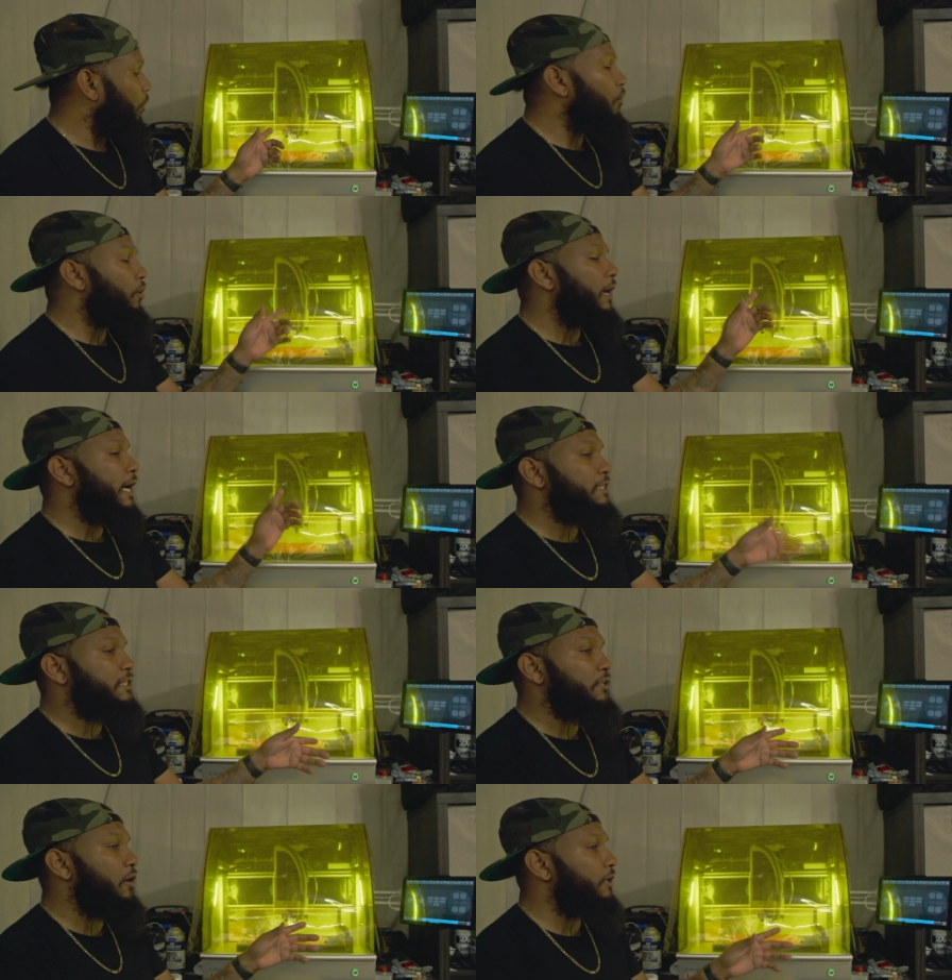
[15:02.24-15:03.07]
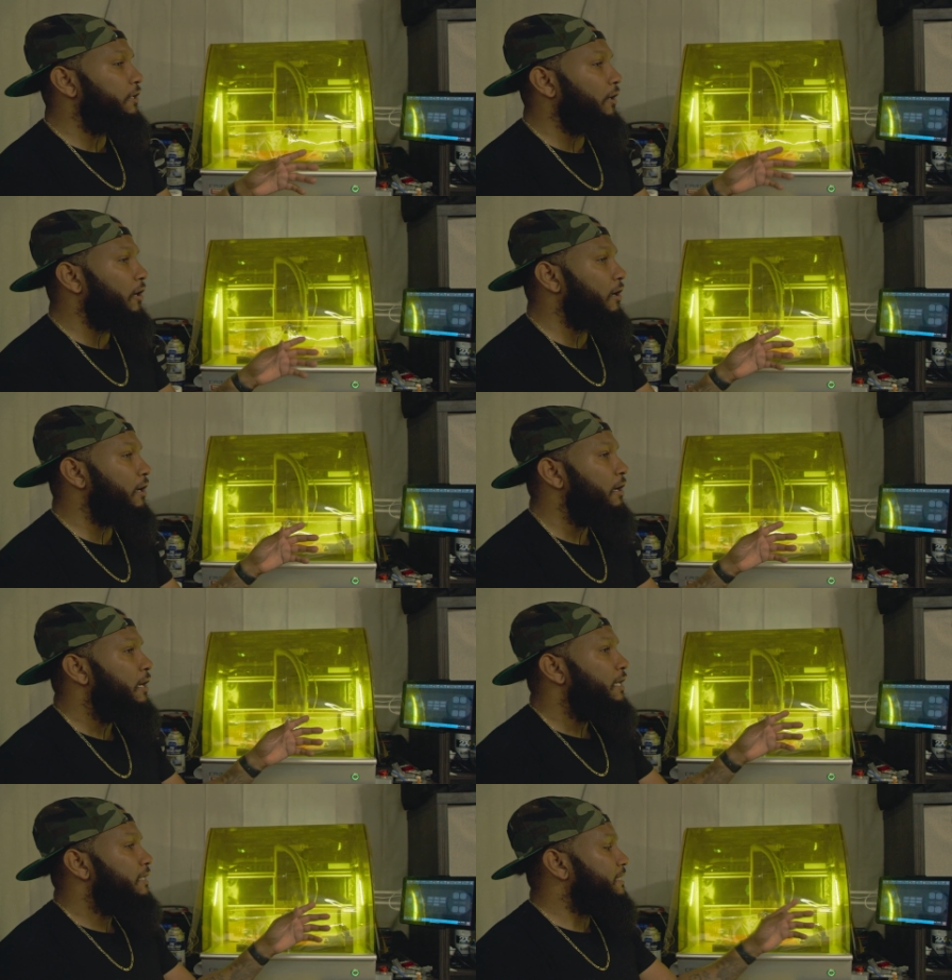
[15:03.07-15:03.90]
or
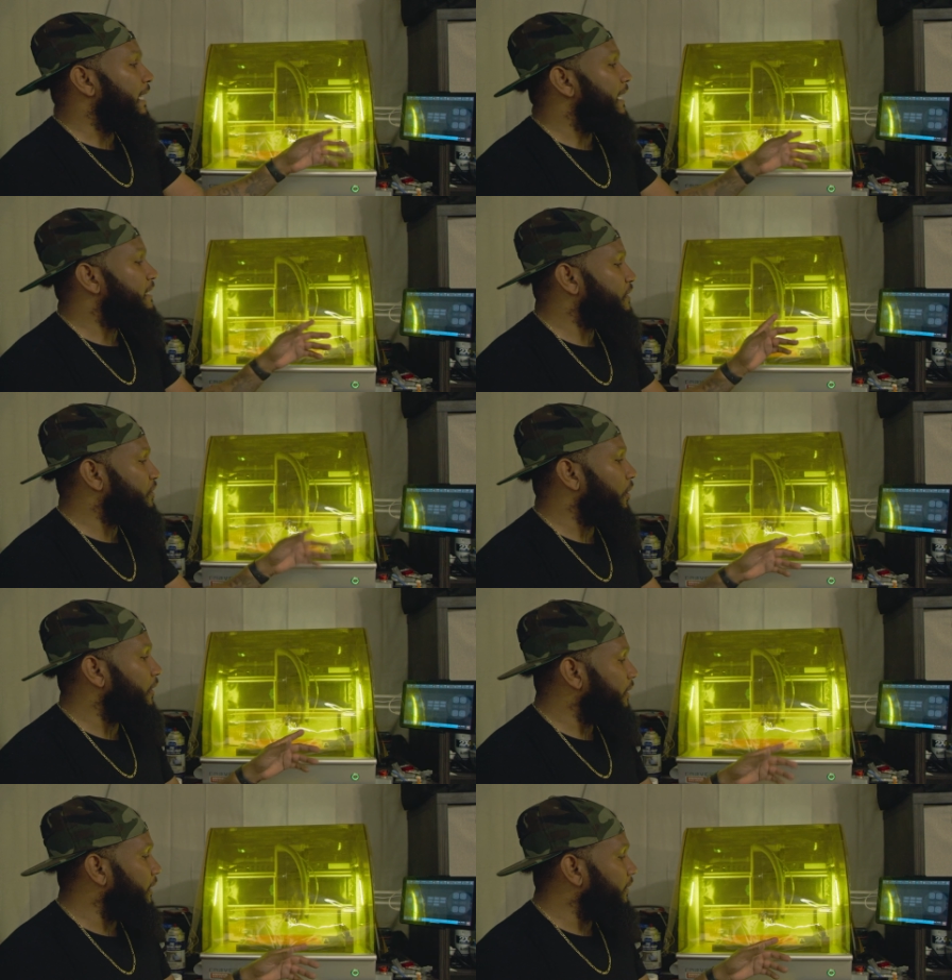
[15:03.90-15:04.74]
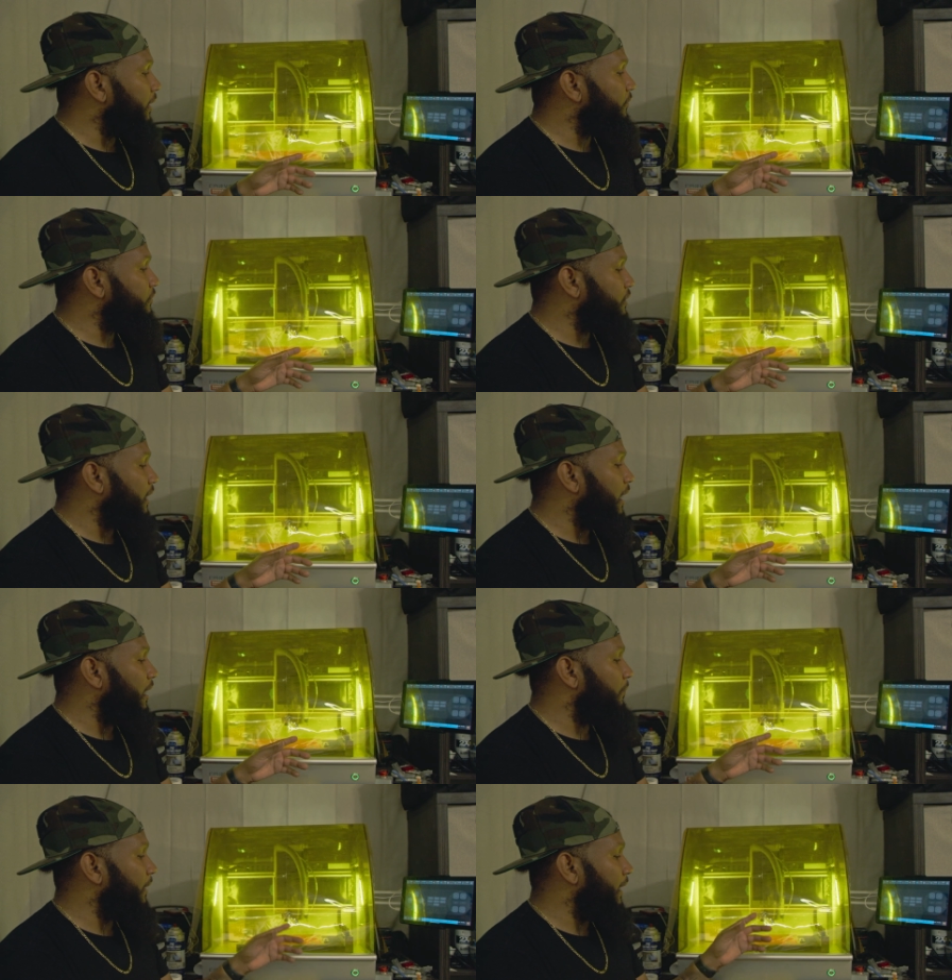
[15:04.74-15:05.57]
say I started another
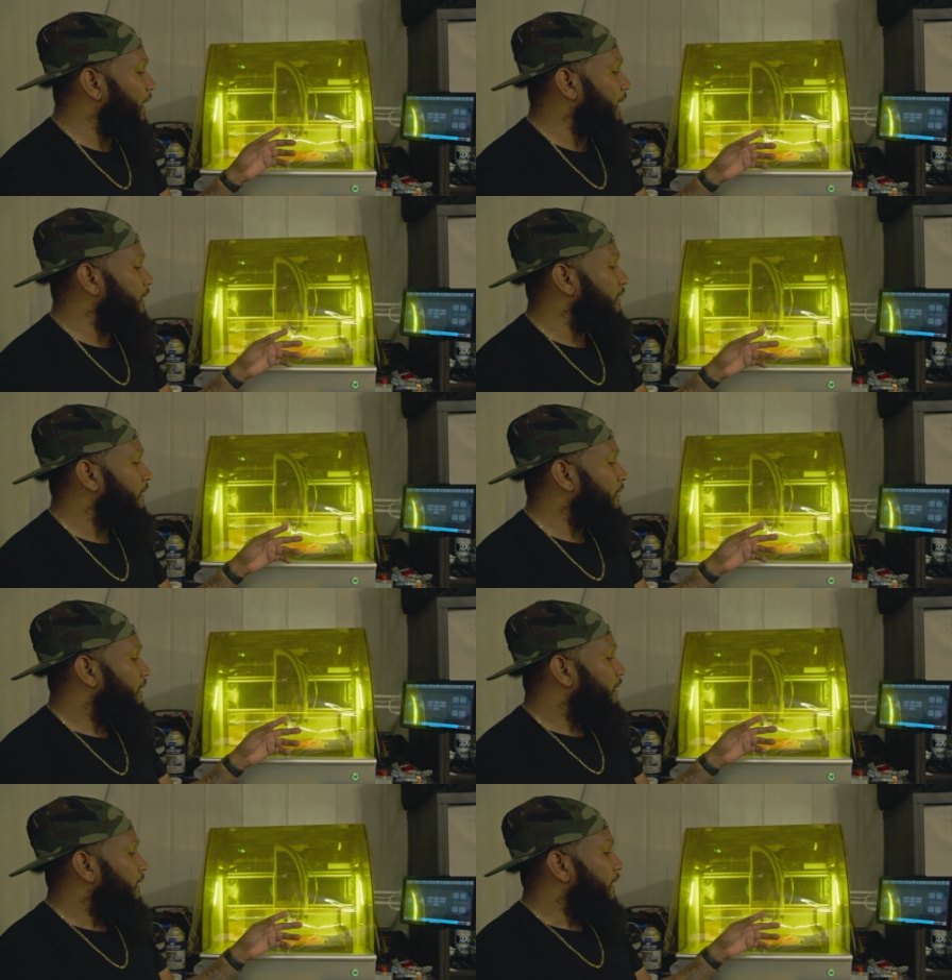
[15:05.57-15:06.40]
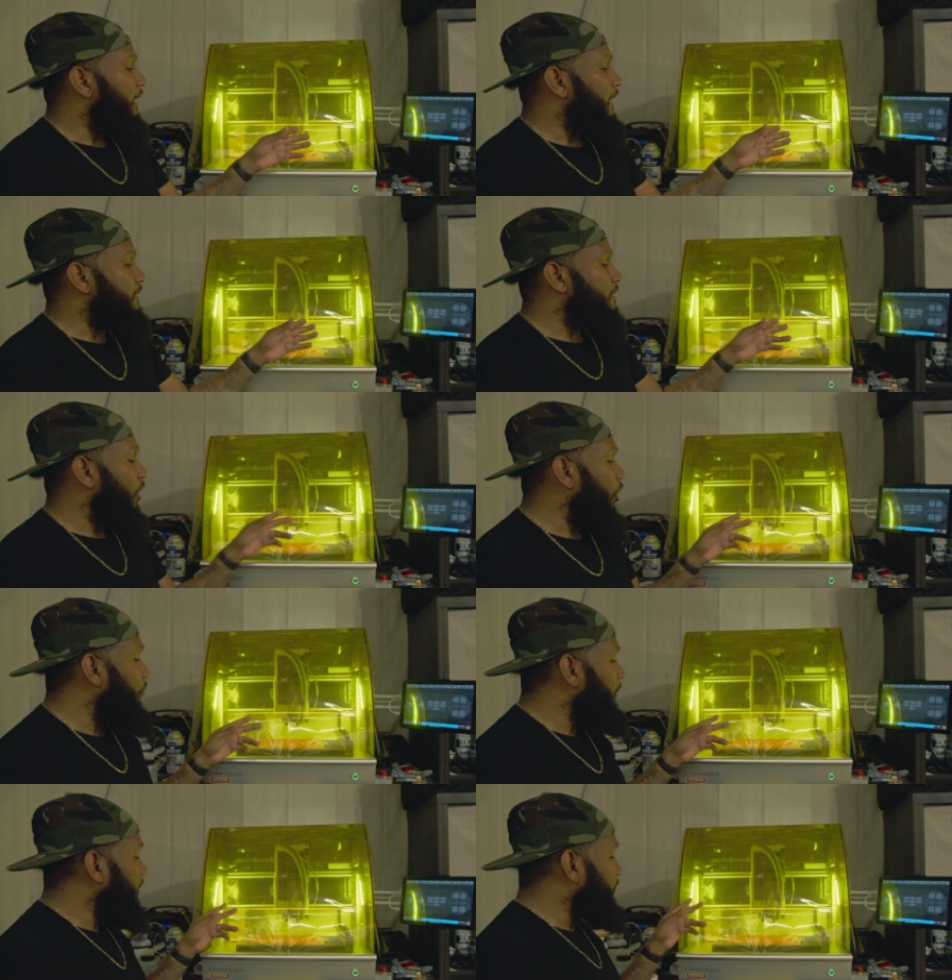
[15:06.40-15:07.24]
job and its homing